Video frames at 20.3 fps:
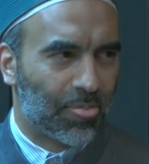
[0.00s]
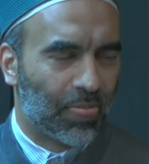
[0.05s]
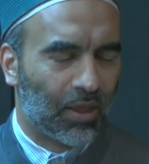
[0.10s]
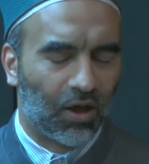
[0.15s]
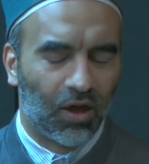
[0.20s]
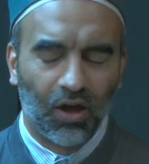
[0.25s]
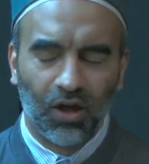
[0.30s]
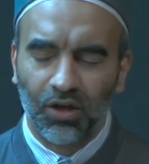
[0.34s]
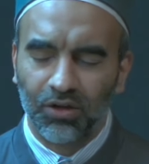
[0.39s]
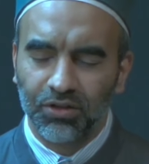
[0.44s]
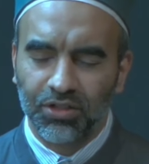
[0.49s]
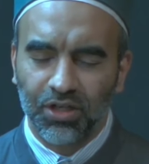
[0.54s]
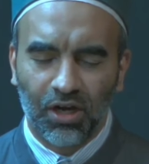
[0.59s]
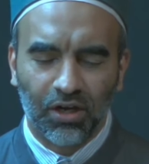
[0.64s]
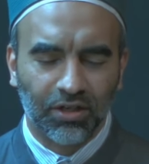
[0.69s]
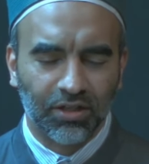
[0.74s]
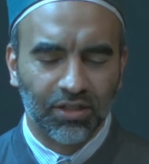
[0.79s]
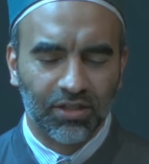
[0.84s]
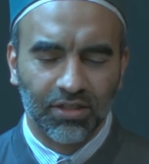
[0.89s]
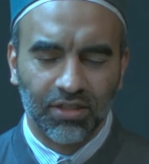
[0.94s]
all
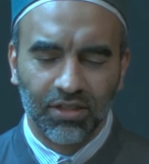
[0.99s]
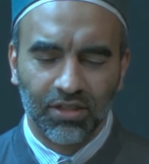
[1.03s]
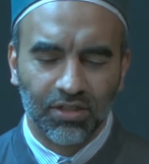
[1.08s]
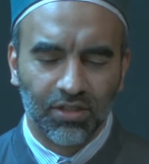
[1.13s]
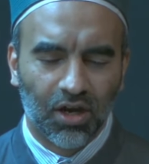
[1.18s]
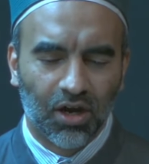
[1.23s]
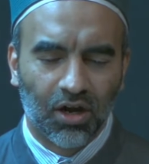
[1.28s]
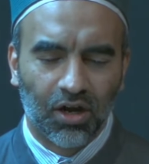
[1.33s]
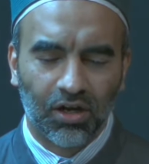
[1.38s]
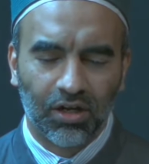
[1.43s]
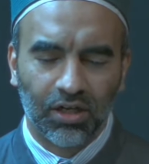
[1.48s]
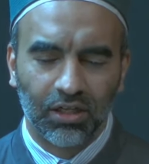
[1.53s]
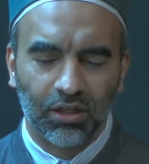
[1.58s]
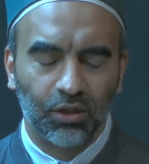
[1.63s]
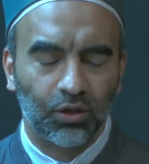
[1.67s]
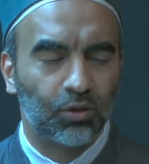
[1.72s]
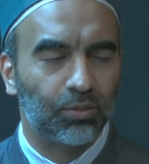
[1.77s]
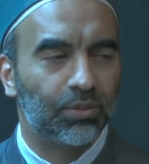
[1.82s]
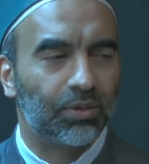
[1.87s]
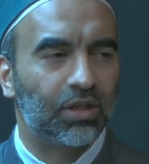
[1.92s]
darknesses are
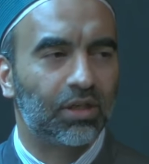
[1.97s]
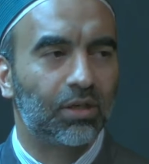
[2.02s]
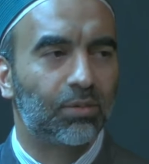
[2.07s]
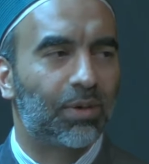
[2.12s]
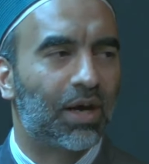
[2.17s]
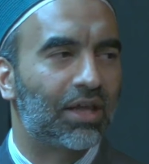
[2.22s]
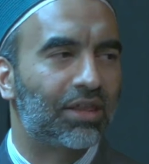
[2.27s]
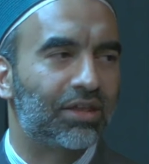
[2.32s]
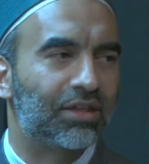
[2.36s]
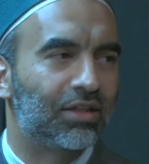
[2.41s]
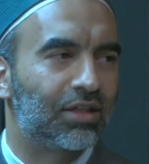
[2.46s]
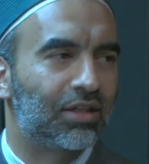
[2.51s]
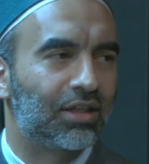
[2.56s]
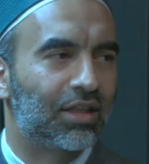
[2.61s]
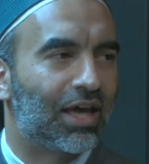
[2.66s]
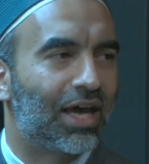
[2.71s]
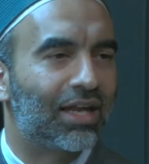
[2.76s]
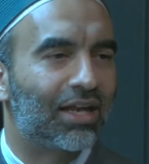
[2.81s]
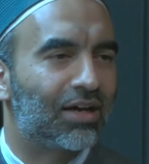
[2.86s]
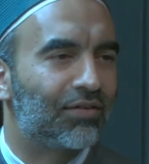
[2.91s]
illumined by the
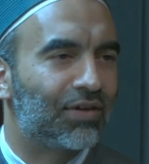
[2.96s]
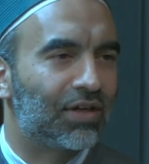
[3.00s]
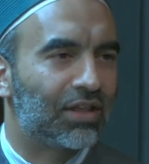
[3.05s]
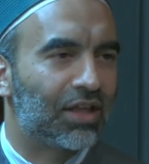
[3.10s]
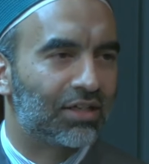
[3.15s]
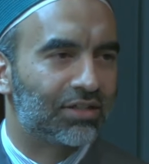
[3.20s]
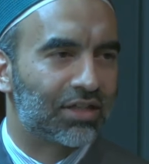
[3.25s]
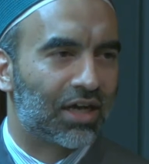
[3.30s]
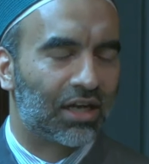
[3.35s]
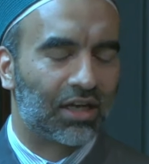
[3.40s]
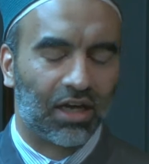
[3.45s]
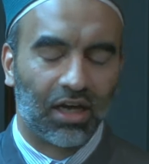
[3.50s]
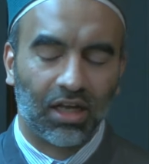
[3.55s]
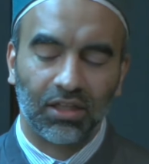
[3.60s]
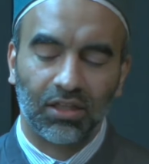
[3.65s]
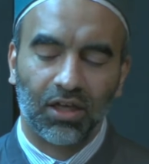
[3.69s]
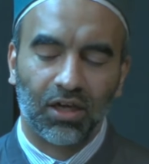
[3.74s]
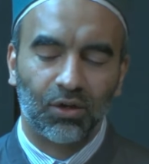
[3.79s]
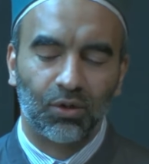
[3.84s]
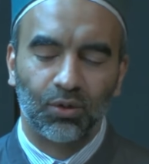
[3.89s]
light of Allah Ta'ala.
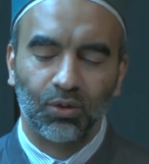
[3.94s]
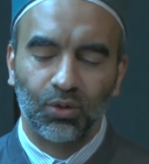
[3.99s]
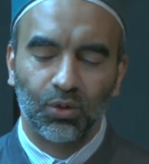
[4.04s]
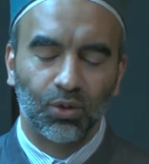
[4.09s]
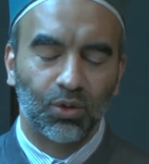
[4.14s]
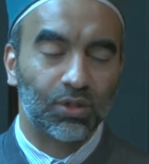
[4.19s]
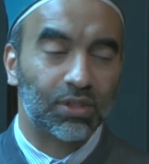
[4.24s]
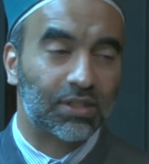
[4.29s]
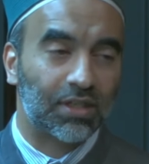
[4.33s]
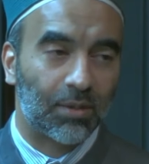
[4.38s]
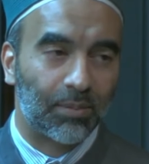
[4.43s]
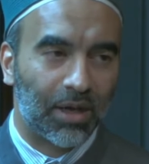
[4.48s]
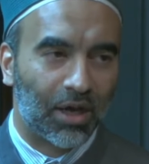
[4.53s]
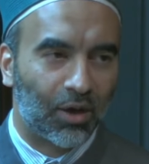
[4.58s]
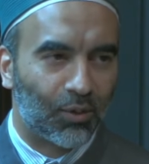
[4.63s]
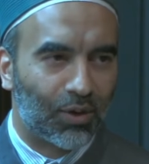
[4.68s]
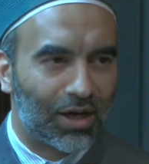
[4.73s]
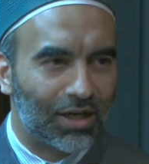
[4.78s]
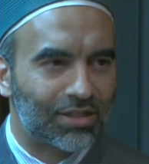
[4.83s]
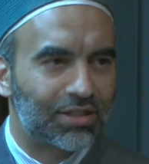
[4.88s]
Allahu nuru
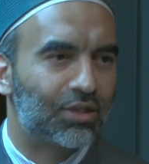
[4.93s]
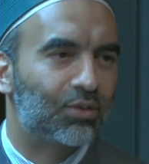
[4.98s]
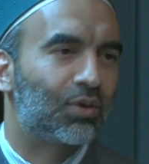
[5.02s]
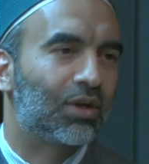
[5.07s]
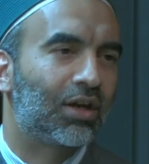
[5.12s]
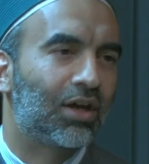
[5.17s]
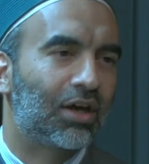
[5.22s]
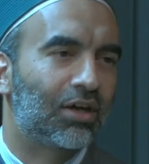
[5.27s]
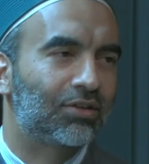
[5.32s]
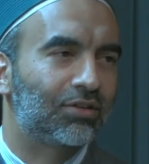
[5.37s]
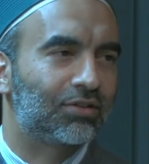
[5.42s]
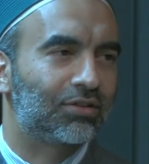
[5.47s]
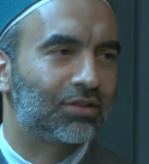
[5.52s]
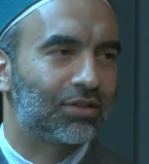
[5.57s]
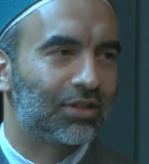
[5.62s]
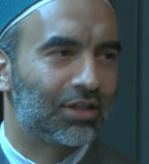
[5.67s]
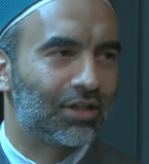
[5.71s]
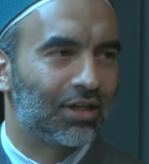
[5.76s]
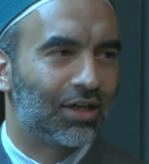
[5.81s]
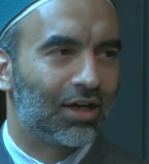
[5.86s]
samawati wal ard.
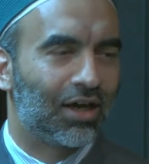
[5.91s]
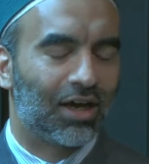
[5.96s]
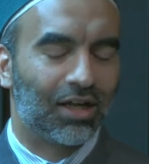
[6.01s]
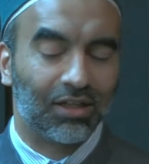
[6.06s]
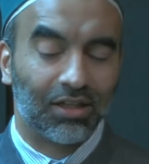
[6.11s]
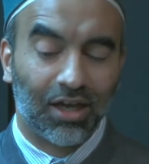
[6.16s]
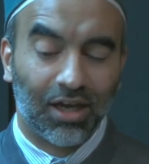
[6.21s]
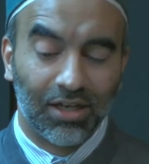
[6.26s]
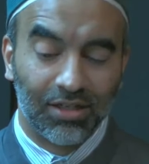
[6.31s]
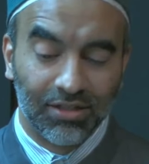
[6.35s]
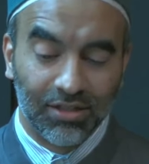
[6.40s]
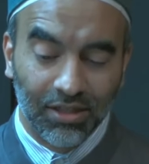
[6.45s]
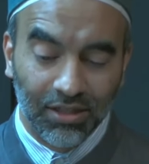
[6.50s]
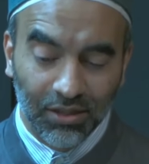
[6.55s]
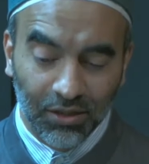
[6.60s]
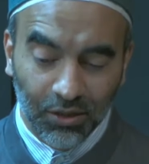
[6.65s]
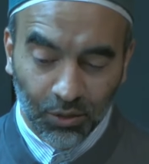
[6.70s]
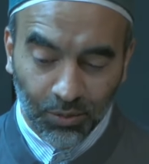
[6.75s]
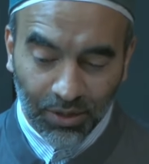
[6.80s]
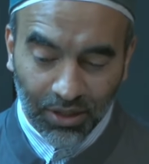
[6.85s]
Allah is the
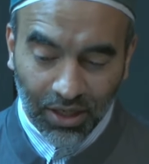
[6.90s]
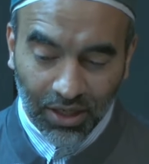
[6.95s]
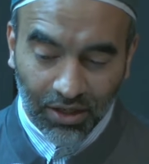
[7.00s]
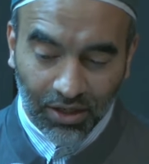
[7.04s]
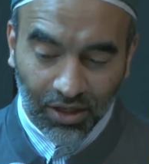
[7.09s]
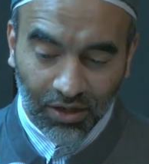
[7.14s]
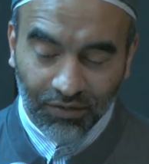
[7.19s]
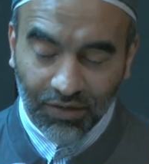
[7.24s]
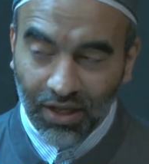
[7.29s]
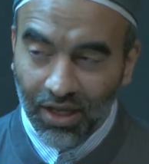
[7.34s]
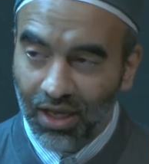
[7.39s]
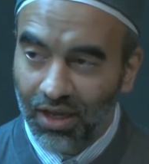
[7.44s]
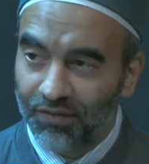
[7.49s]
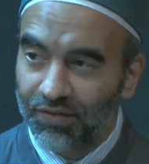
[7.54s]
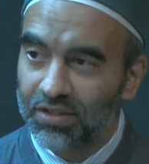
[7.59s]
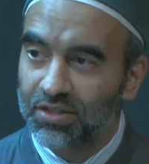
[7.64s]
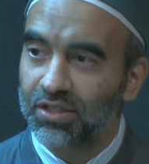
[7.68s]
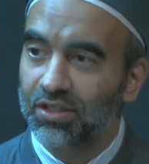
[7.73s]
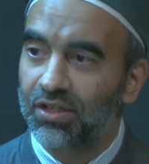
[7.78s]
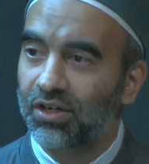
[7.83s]
illuminator of the
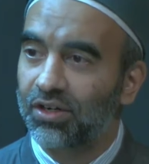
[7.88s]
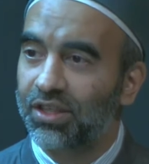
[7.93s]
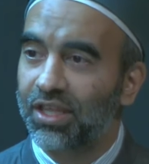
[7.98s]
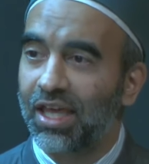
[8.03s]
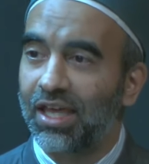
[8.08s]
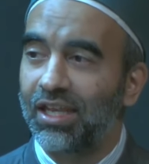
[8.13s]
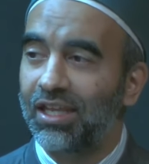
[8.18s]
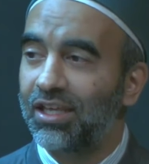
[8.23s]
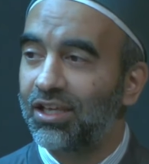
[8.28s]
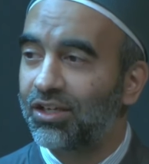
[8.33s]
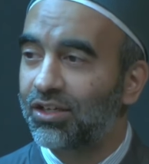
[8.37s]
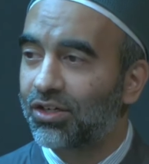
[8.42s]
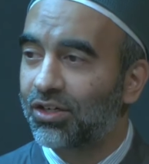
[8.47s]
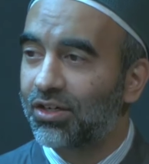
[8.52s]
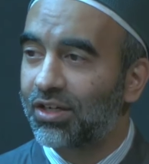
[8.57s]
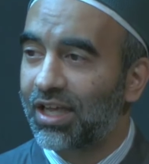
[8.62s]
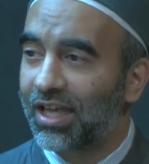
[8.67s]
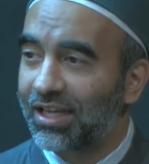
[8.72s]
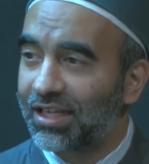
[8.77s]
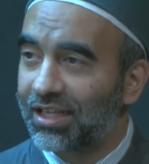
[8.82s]
heavens and earth. Any
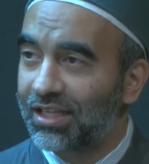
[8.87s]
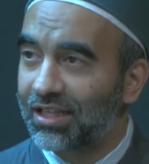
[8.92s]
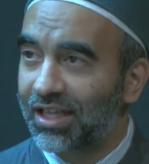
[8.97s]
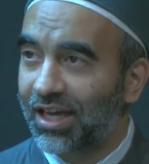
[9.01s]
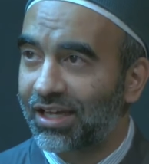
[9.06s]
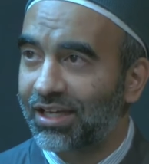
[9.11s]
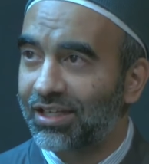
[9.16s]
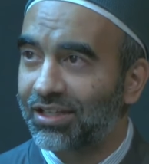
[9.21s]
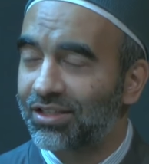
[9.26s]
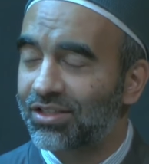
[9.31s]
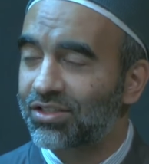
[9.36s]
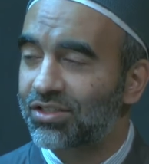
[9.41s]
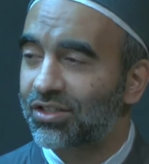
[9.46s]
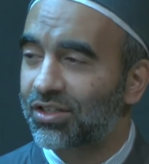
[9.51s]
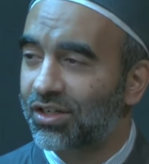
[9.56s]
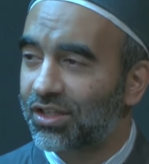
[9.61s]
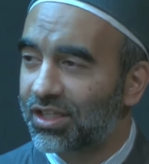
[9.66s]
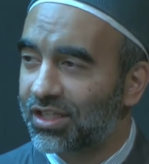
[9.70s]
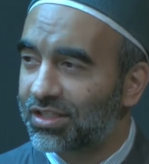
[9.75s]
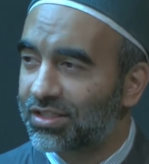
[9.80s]
good, any light in this
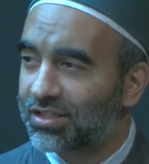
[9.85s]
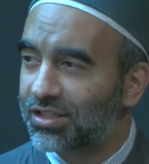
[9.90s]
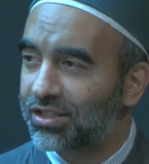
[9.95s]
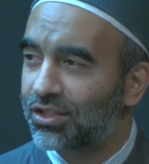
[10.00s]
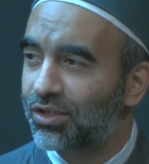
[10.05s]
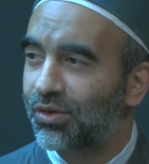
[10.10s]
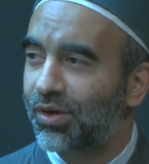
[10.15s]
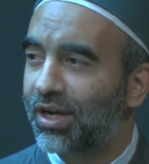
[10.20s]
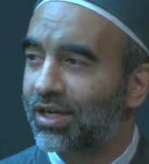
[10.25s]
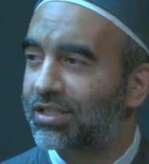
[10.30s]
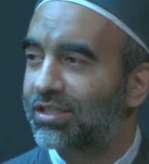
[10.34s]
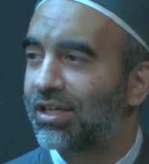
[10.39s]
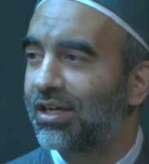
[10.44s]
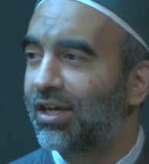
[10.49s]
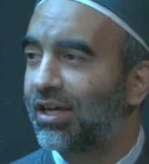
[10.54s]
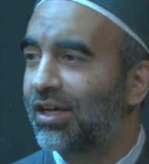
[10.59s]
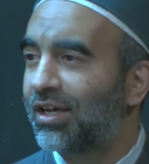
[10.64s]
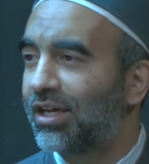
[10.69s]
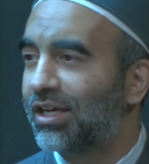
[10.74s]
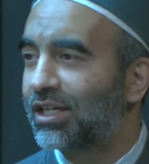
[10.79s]
earth, it's a direct
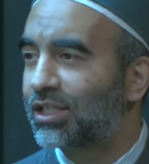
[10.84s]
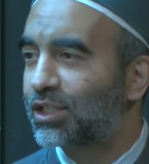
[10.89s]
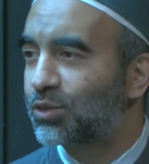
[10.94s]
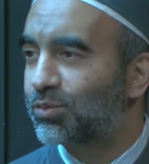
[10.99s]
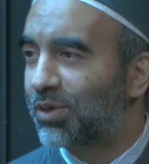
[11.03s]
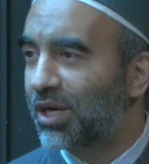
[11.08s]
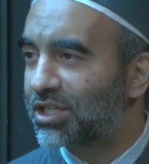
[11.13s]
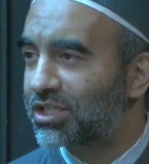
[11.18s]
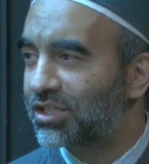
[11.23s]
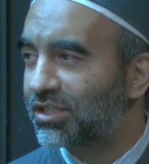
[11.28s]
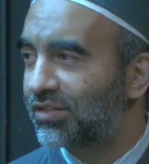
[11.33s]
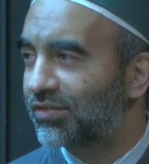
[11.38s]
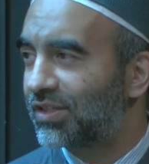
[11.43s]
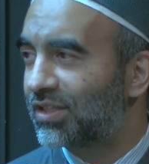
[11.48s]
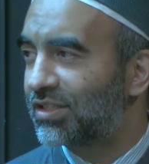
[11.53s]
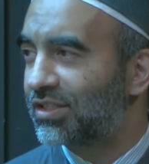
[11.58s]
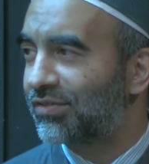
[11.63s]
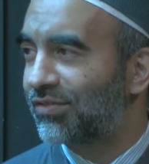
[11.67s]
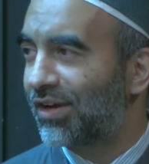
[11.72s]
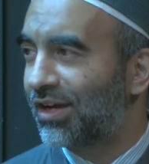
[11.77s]
expression of the
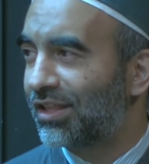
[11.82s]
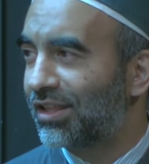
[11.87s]
divine